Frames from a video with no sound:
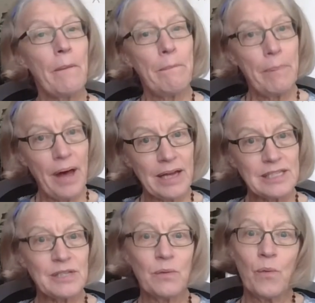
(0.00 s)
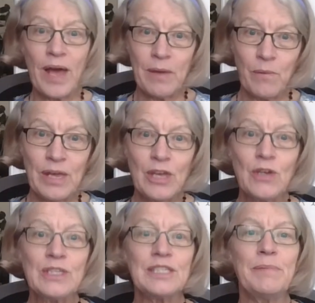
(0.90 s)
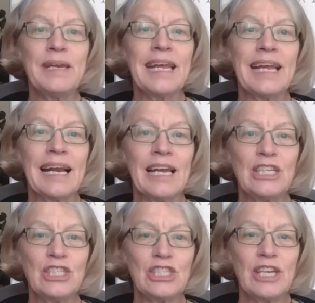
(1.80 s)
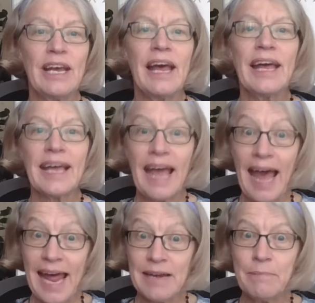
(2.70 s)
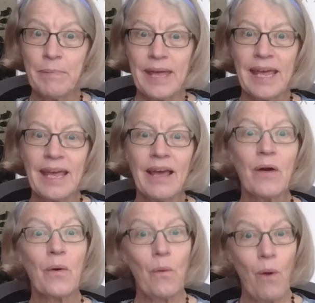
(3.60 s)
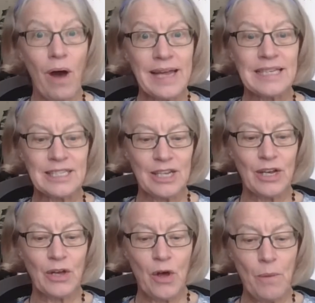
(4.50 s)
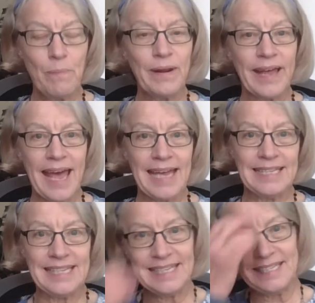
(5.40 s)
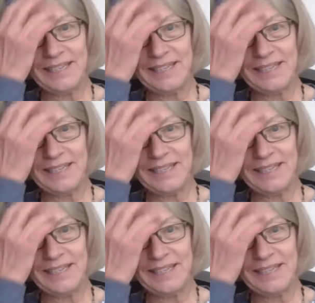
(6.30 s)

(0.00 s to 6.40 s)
but the way we use them in English can be quite complicated.